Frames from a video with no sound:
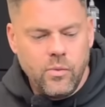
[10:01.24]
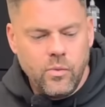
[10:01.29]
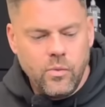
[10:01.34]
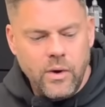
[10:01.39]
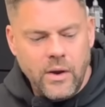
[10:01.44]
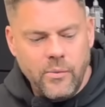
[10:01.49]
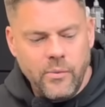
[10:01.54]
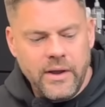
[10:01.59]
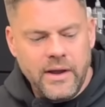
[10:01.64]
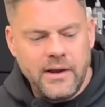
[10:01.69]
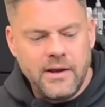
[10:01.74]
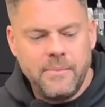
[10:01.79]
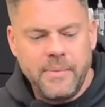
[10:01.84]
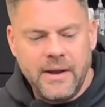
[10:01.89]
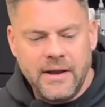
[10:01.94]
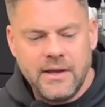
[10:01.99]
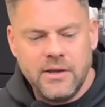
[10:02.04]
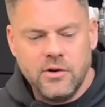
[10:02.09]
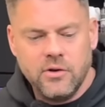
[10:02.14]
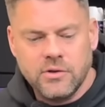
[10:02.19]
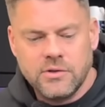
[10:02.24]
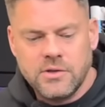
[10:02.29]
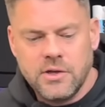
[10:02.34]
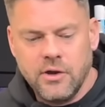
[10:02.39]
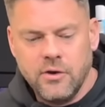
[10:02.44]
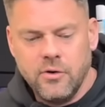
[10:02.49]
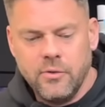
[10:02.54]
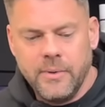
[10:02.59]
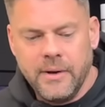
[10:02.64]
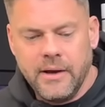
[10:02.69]
when we had it back in
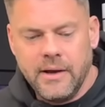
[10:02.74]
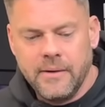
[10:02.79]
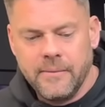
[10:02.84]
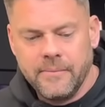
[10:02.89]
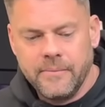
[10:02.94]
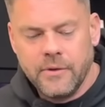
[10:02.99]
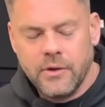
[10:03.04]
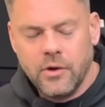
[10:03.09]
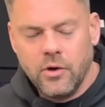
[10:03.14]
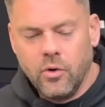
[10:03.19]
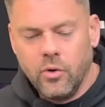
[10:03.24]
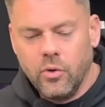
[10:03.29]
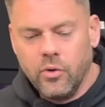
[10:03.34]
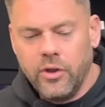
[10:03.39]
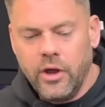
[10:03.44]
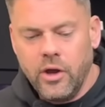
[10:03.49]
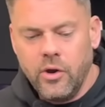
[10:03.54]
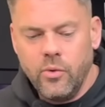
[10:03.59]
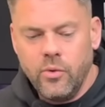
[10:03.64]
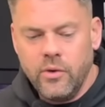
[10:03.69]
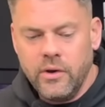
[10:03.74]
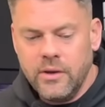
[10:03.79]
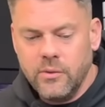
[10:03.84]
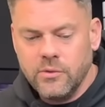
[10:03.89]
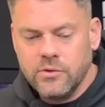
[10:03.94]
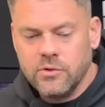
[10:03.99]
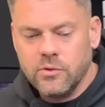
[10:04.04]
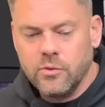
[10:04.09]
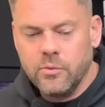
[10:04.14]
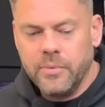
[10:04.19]
October, although it
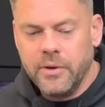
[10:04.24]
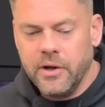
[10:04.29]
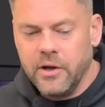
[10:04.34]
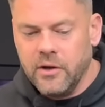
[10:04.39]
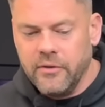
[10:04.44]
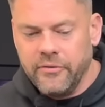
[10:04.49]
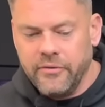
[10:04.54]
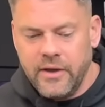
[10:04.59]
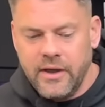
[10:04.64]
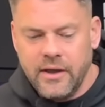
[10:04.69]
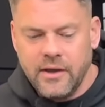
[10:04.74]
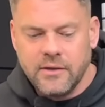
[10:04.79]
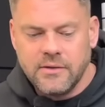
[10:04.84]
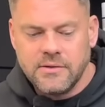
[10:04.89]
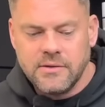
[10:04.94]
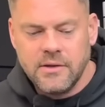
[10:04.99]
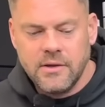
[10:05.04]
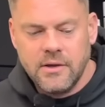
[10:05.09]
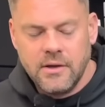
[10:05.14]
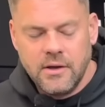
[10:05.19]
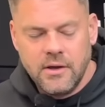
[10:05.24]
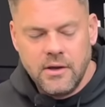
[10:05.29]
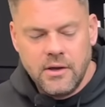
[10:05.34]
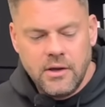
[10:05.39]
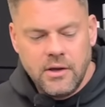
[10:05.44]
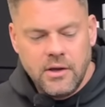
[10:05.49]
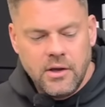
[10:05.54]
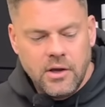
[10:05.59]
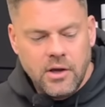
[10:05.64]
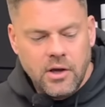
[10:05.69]
was all perfect,
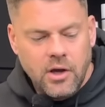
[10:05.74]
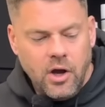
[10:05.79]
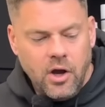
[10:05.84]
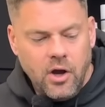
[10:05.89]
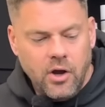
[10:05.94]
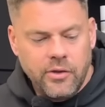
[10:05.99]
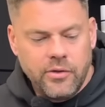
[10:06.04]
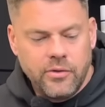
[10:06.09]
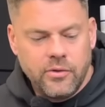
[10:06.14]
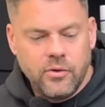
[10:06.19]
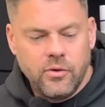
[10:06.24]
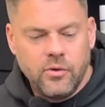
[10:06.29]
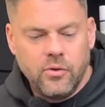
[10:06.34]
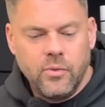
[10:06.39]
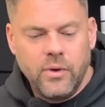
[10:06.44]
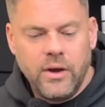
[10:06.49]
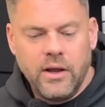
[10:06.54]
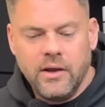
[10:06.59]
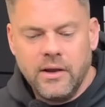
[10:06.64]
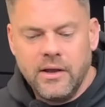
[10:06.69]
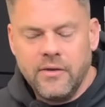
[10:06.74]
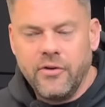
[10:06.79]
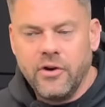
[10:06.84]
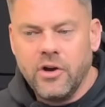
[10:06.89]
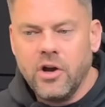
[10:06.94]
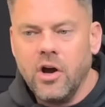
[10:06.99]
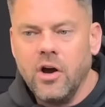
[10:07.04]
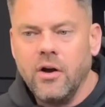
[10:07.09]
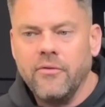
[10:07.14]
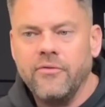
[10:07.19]
I thought, well, if I
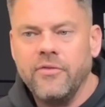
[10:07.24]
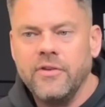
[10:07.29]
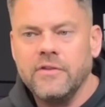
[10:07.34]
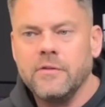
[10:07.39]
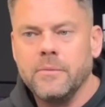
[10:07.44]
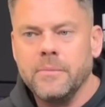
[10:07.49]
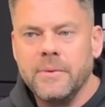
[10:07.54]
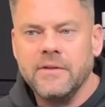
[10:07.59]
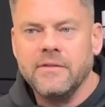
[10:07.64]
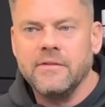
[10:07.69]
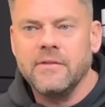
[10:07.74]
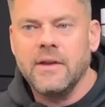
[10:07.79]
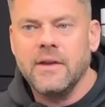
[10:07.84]
can't visibly see